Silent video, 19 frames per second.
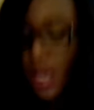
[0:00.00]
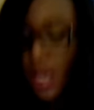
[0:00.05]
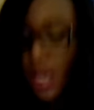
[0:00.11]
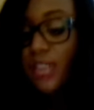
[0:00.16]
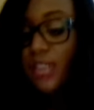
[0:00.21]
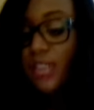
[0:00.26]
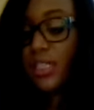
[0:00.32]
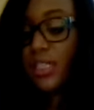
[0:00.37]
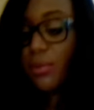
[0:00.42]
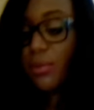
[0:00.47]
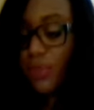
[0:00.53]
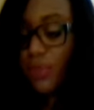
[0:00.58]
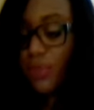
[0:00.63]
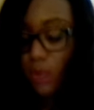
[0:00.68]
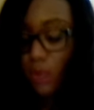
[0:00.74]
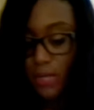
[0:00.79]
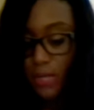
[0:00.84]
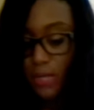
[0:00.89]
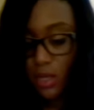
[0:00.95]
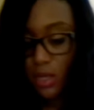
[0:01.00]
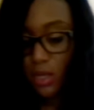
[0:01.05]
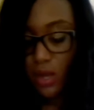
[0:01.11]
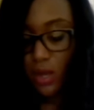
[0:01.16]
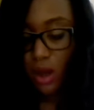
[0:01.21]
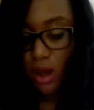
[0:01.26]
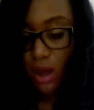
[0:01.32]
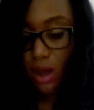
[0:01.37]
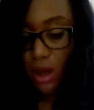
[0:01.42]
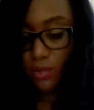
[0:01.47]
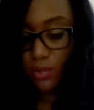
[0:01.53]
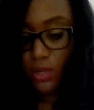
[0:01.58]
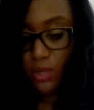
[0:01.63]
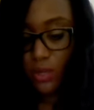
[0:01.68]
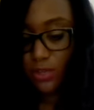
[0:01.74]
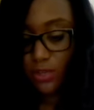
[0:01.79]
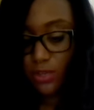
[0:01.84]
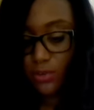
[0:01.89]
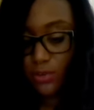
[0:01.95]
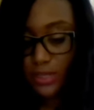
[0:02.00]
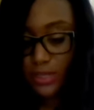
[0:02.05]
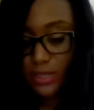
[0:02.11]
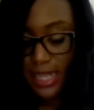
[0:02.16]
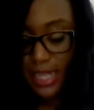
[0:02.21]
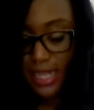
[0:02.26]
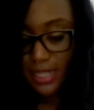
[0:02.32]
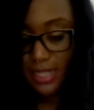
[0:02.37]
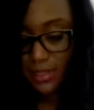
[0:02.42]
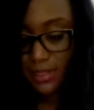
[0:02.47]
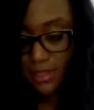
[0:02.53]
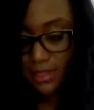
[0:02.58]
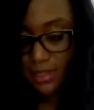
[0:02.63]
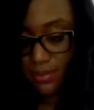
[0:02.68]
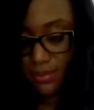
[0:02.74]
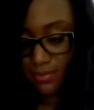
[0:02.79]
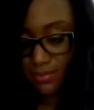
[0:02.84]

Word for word: Some of you will be going on wonderful dates